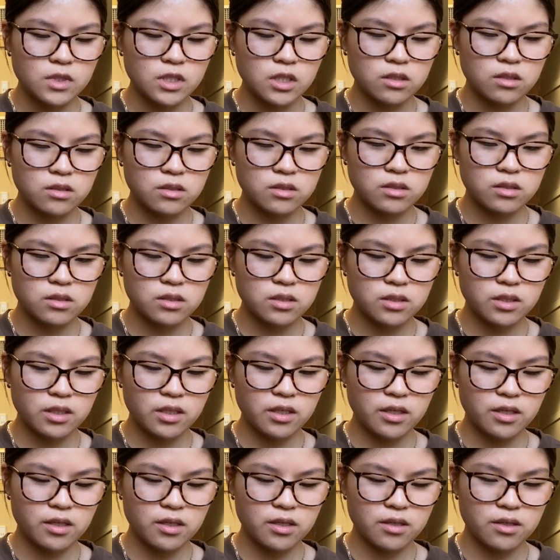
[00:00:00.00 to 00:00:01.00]
let's see.
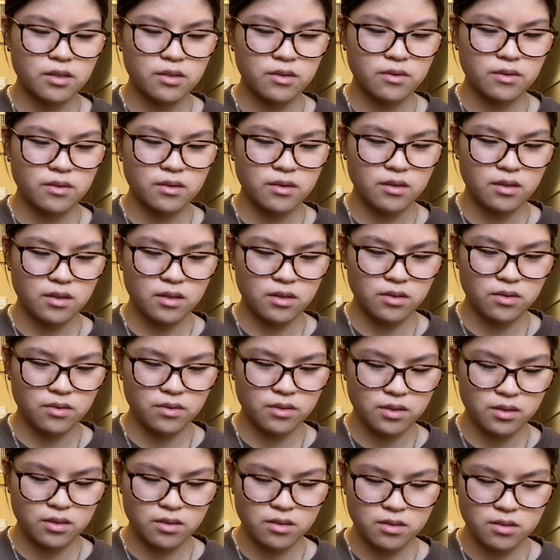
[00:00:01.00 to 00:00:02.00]
I'm walking in the
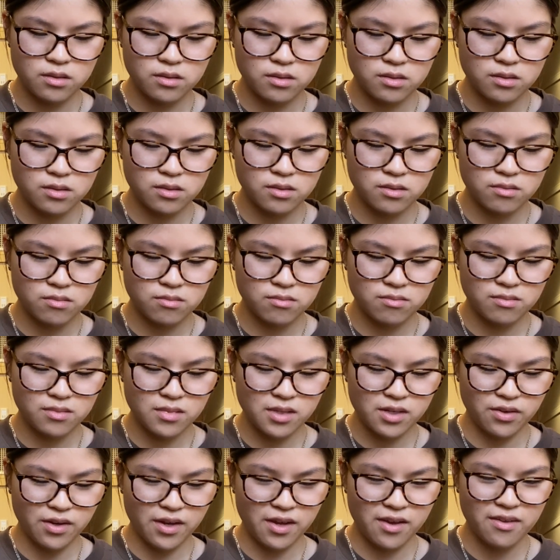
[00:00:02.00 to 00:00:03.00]
world. Him
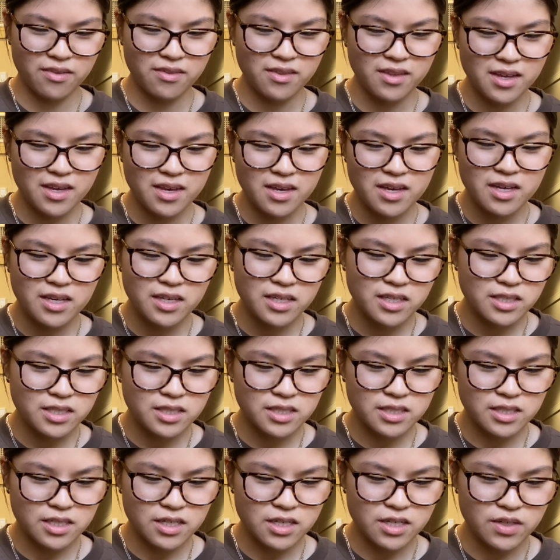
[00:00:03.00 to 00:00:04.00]
okay.
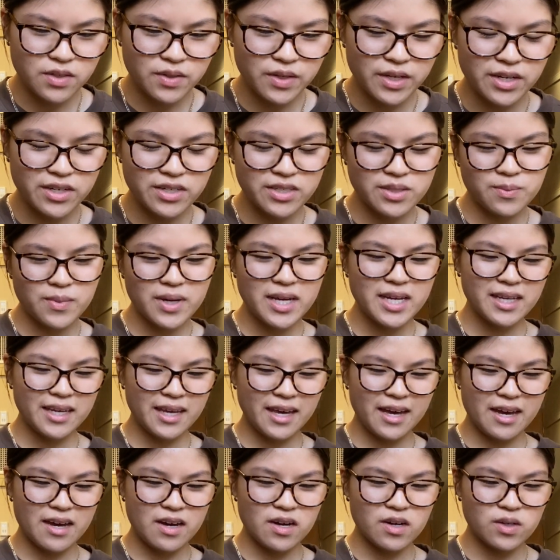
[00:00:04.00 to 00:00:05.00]
So here's my
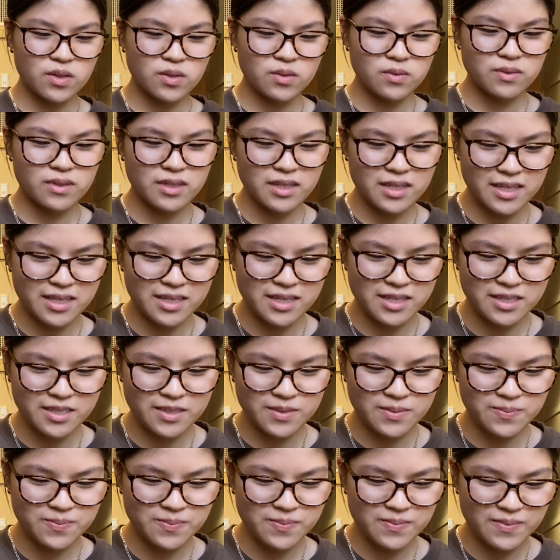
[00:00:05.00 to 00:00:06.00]
account.
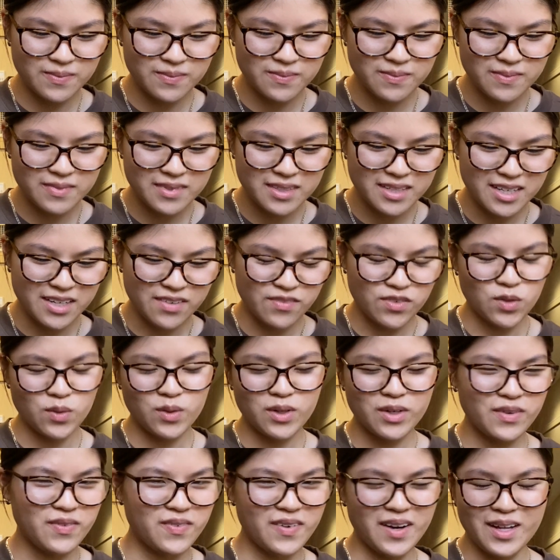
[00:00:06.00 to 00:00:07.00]
Um, if you want
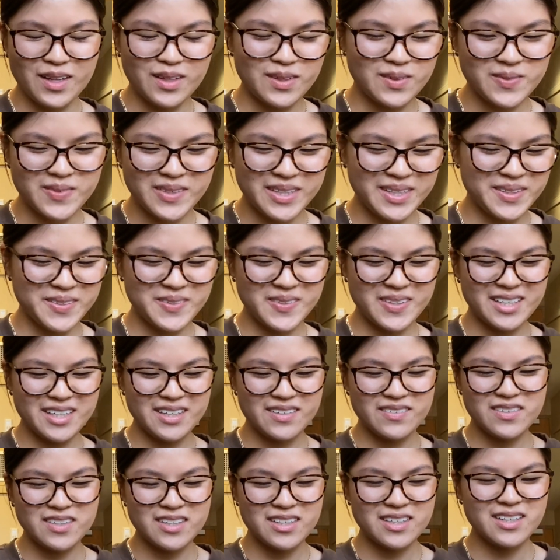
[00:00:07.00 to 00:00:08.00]
to follow me or
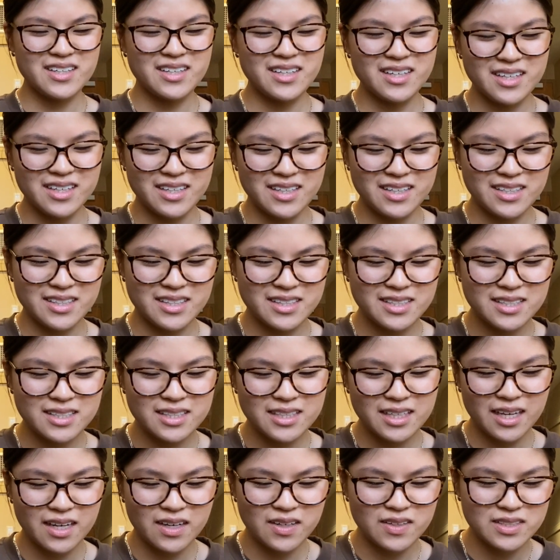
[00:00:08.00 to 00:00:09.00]
whatever, uh, it's
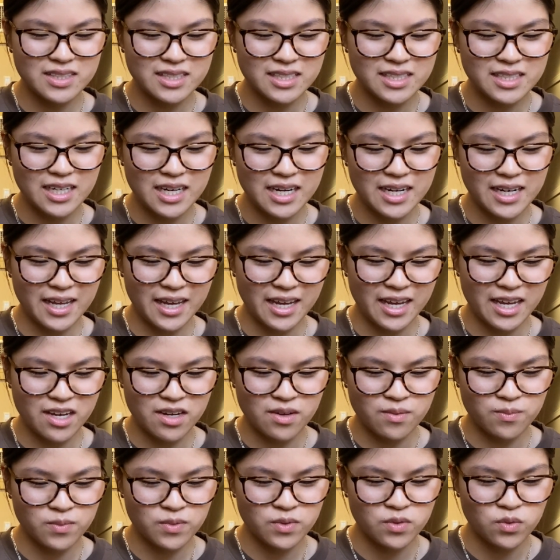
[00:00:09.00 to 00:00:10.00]

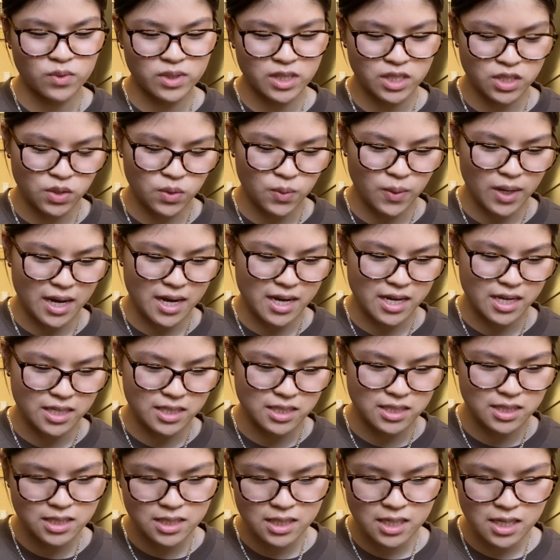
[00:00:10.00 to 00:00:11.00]
kelsey.ham with two
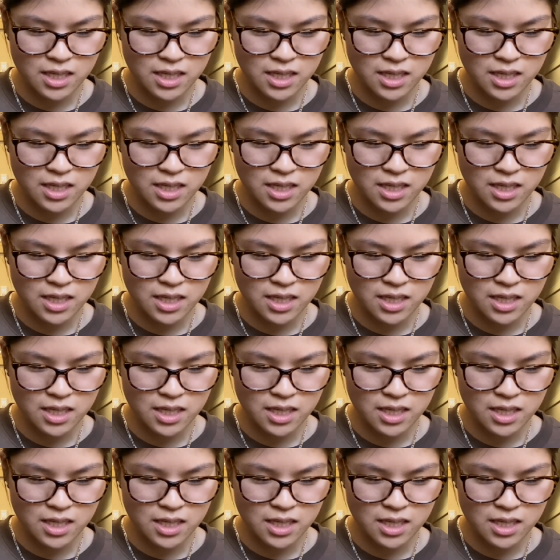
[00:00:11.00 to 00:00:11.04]
eyes.